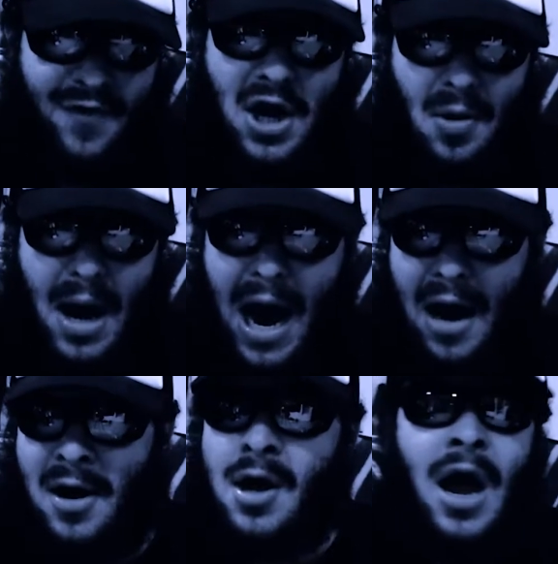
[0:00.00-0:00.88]
figure
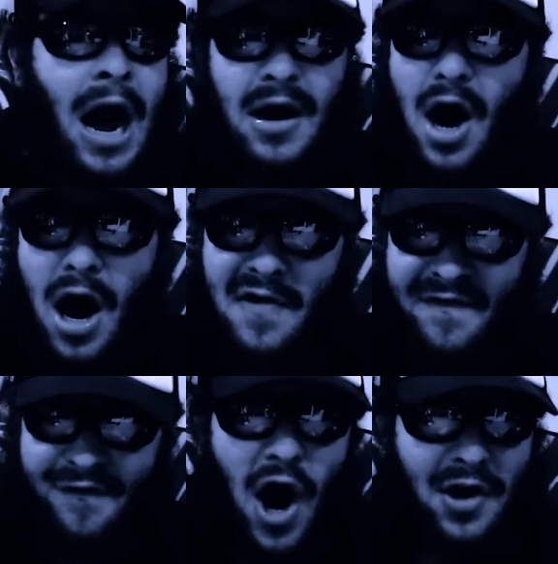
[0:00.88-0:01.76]
out how to
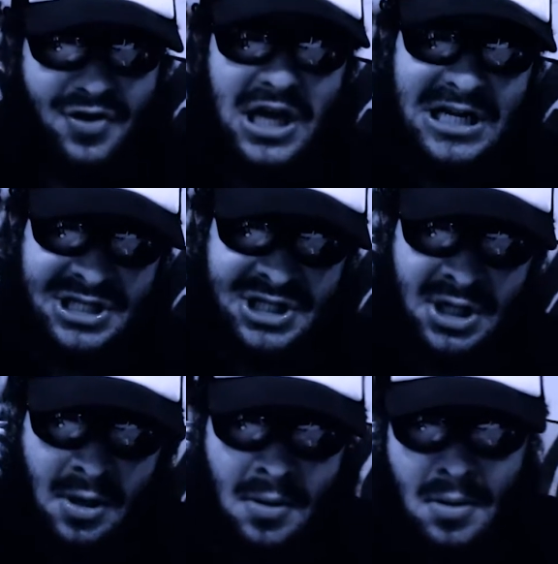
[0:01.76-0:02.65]
unfuck
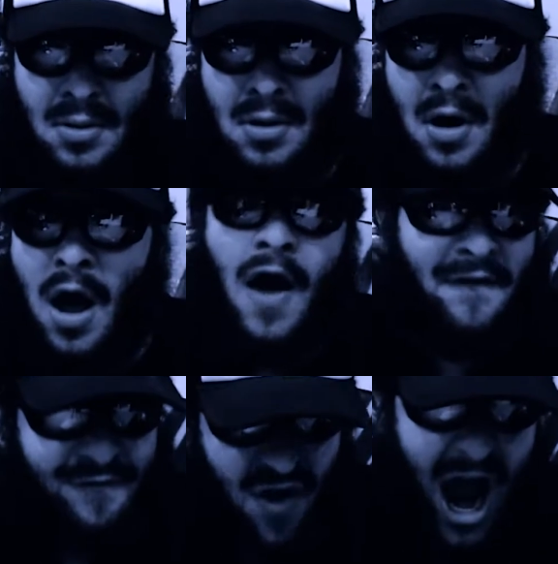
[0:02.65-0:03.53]
this
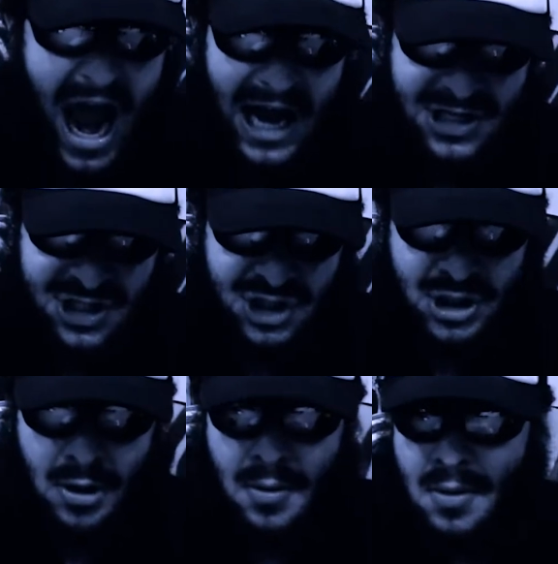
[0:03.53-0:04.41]

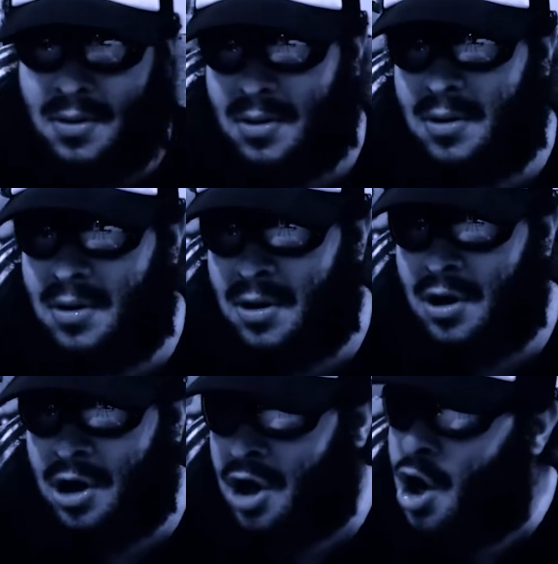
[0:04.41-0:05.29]
fast.
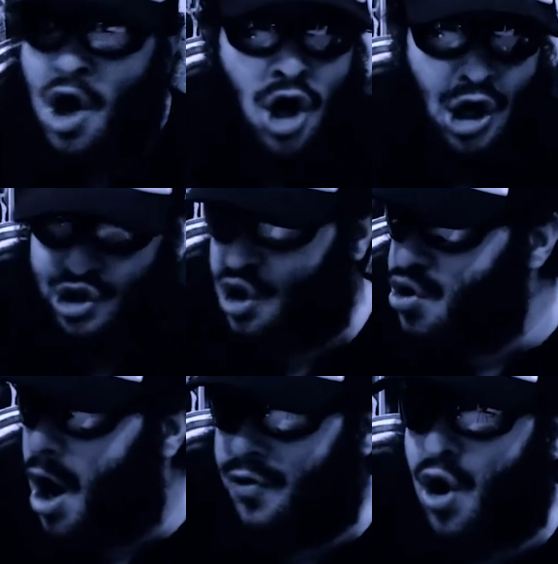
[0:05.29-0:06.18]
Because you
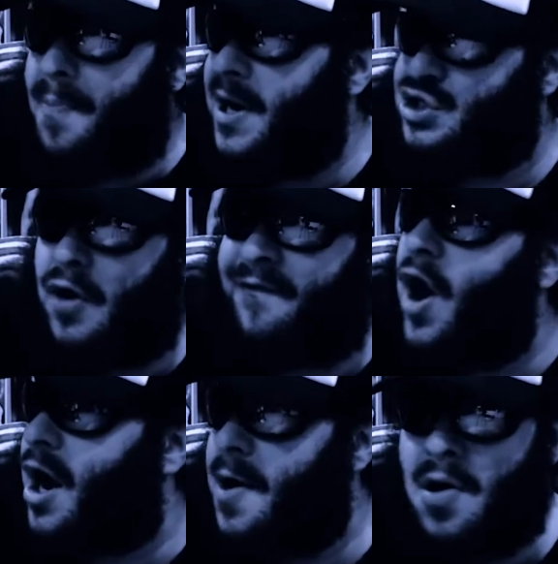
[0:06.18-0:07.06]
know there are a bunch of
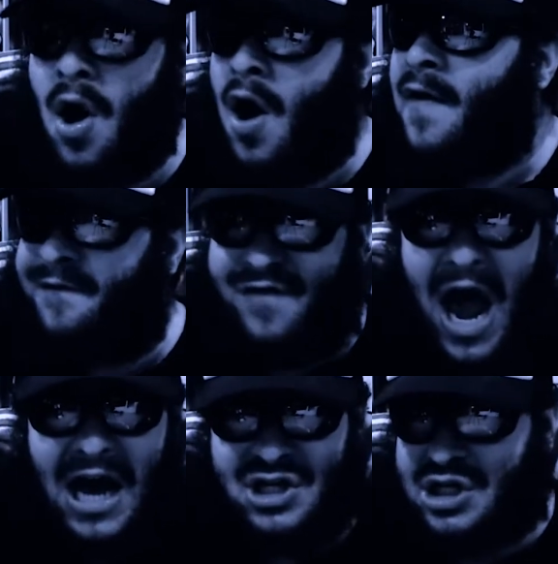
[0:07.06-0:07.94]
fucking
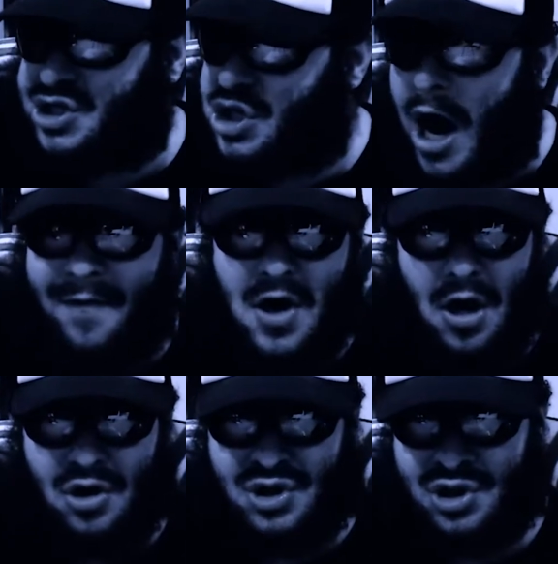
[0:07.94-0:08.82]
fascist
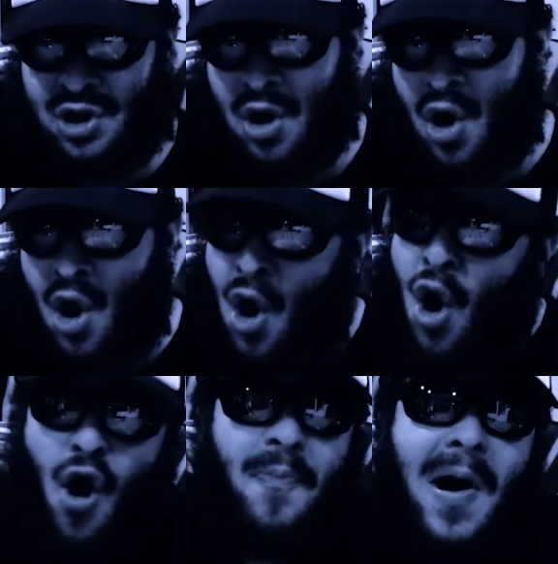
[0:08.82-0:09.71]
governors
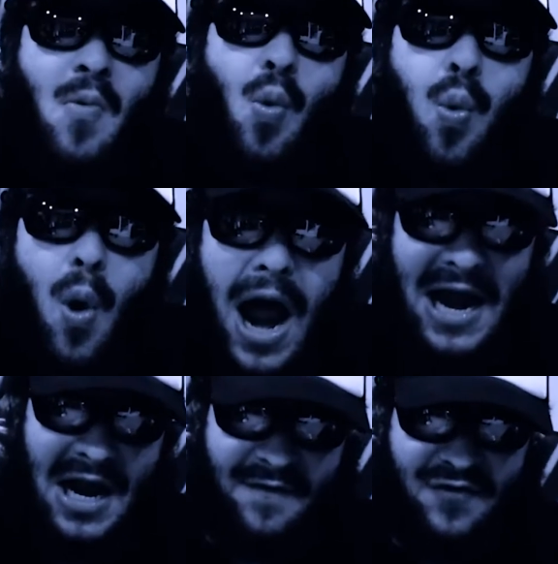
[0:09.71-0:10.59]
who've been
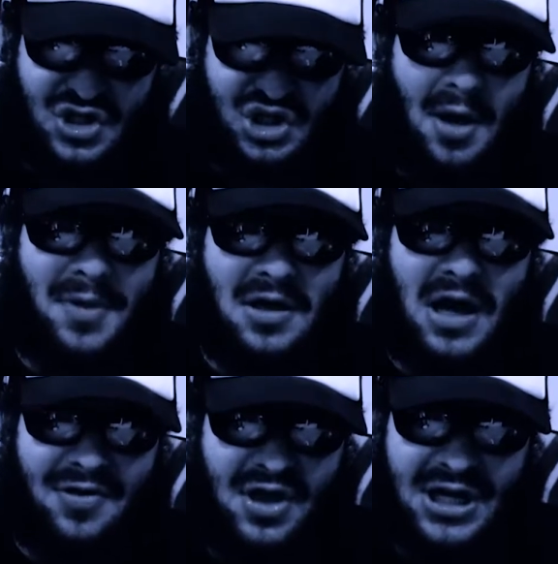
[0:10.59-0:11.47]
waiting for something
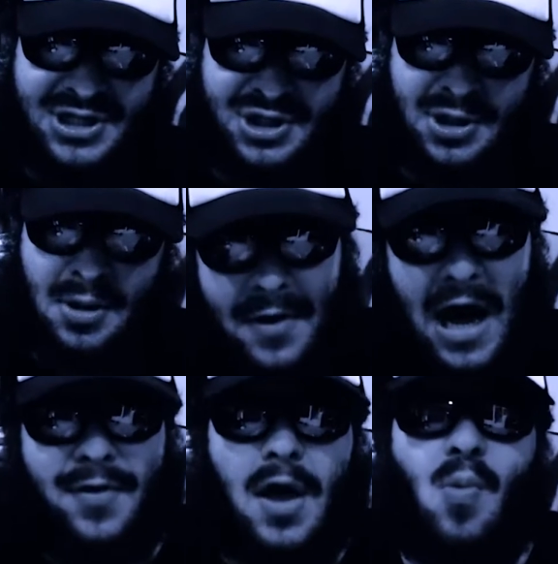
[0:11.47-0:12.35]
like this. And
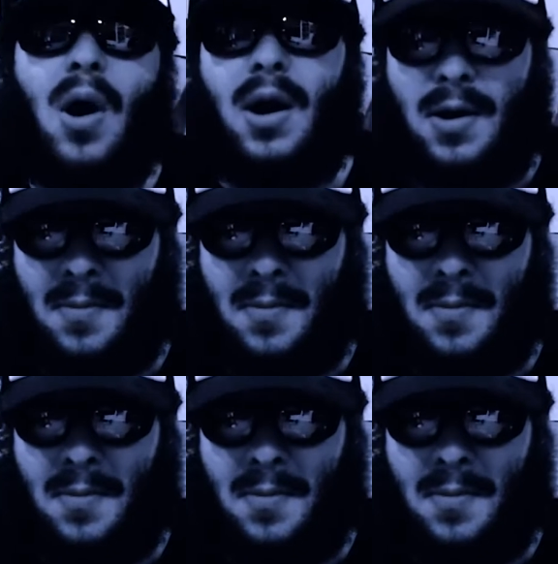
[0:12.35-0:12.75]
now they won.